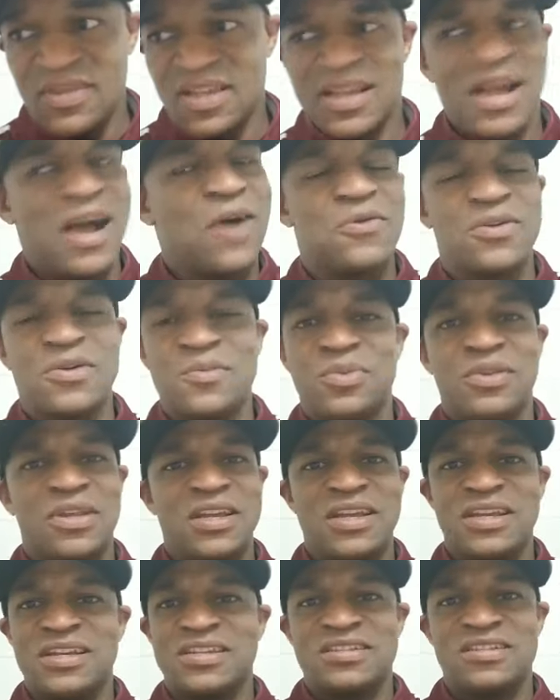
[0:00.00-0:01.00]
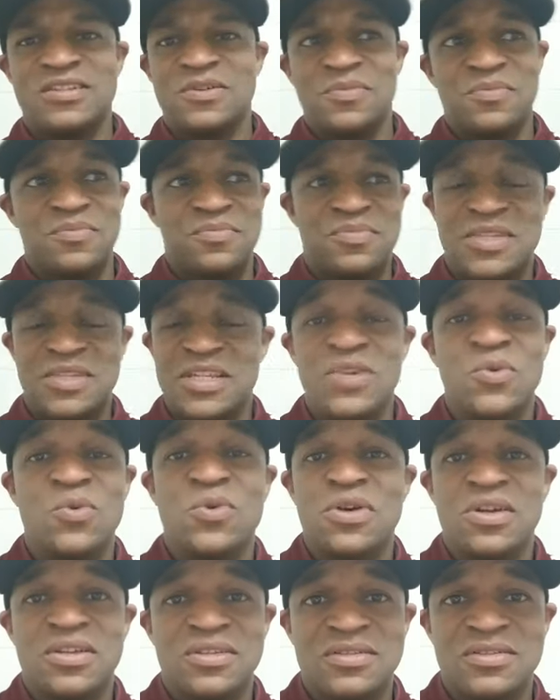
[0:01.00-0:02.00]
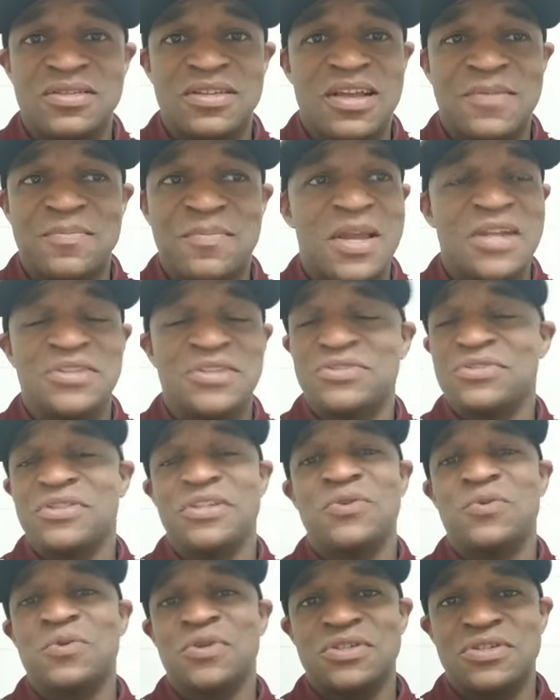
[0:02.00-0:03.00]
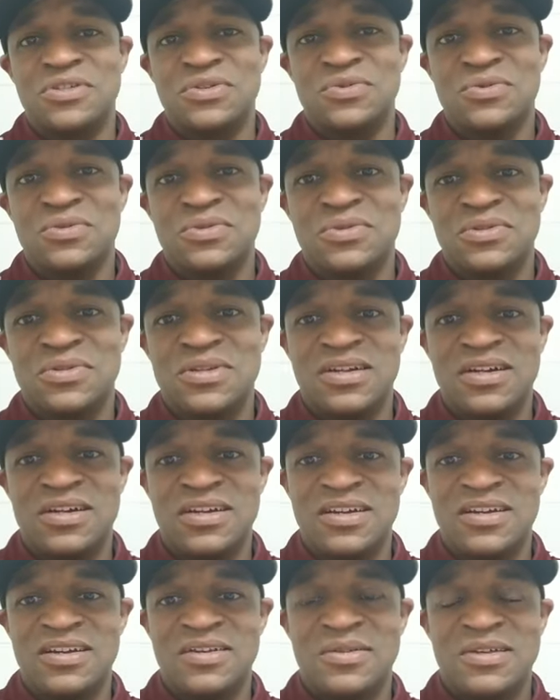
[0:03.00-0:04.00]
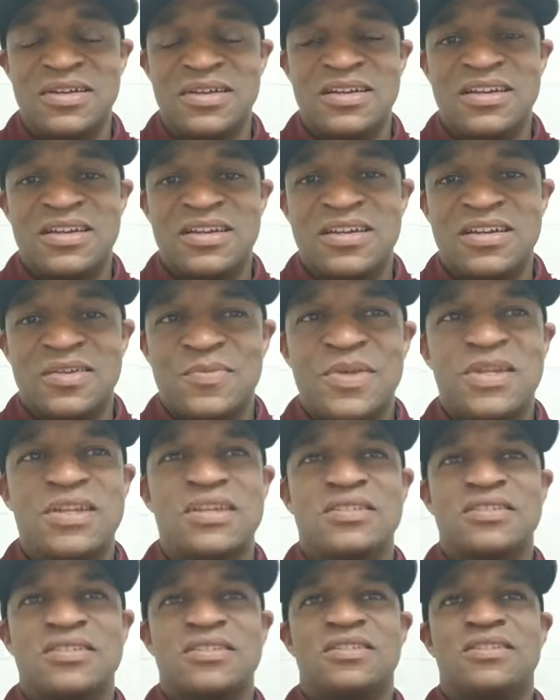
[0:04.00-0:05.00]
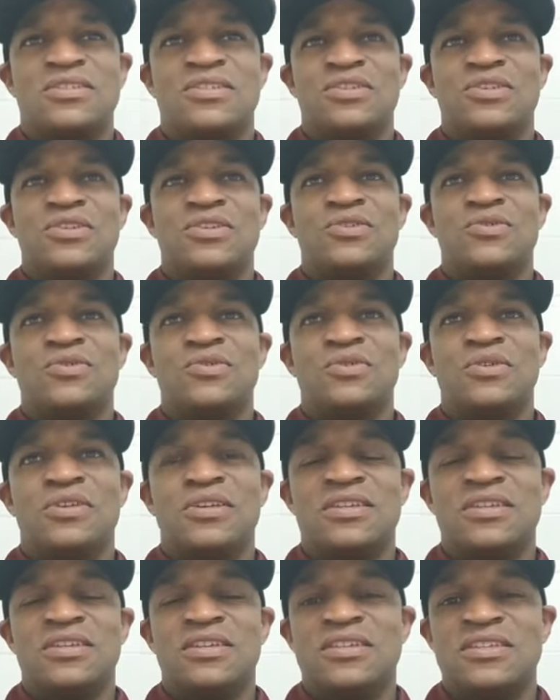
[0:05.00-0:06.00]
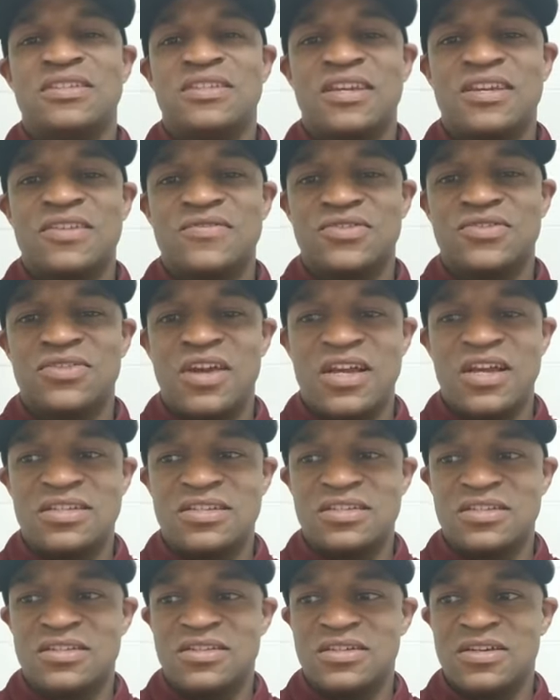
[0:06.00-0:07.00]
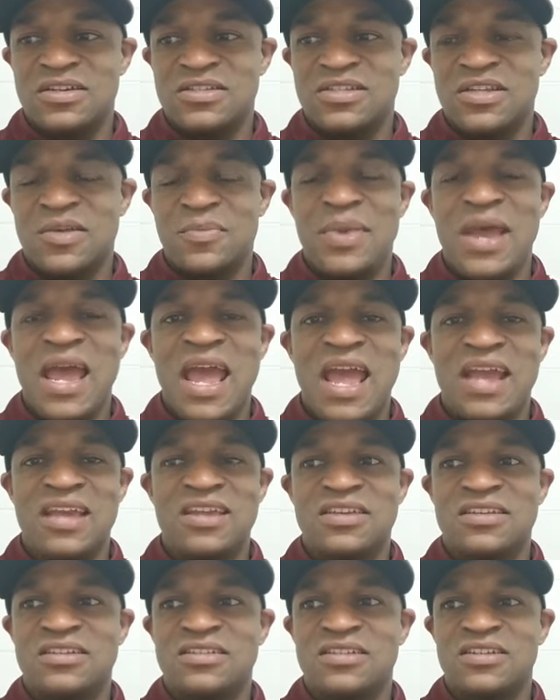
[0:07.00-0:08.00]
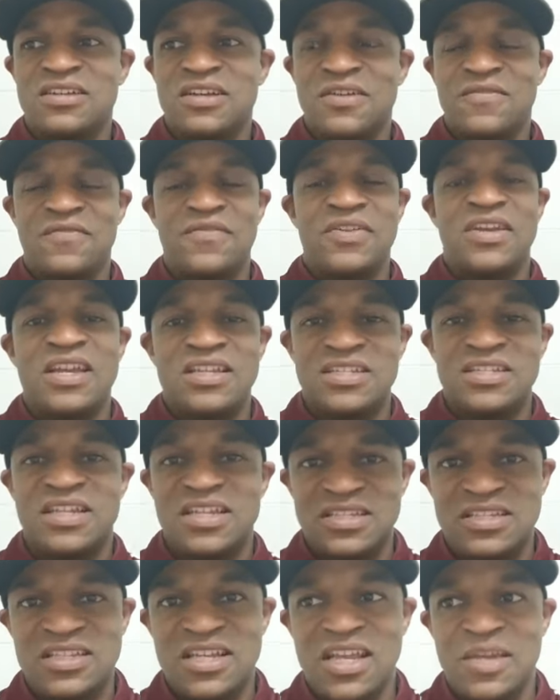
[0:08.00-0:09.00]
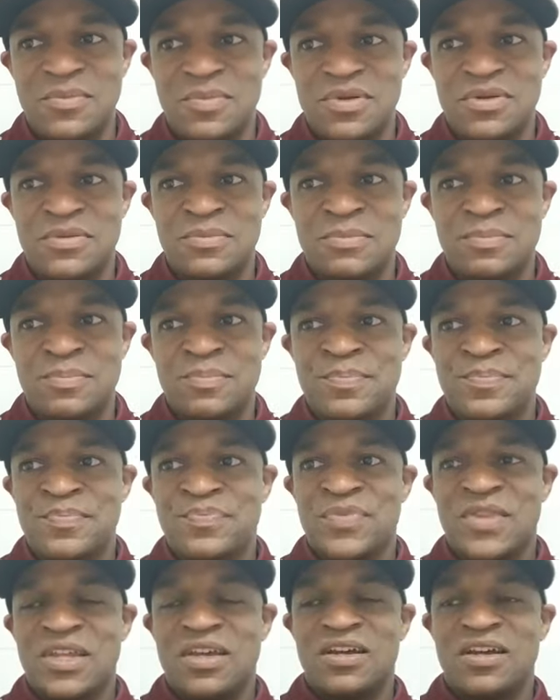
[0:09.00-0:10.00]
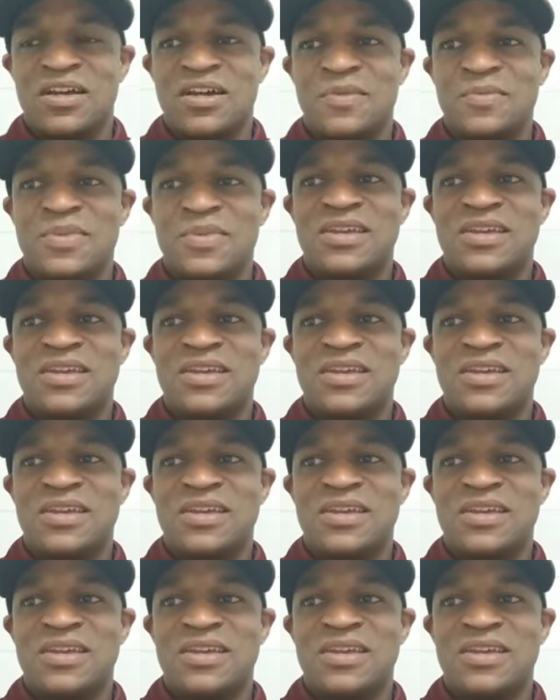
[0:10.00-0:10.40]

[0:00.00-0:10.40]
I would have played at some D1 major D1 school uh, because you instead of trying to to package a VHS tape, um,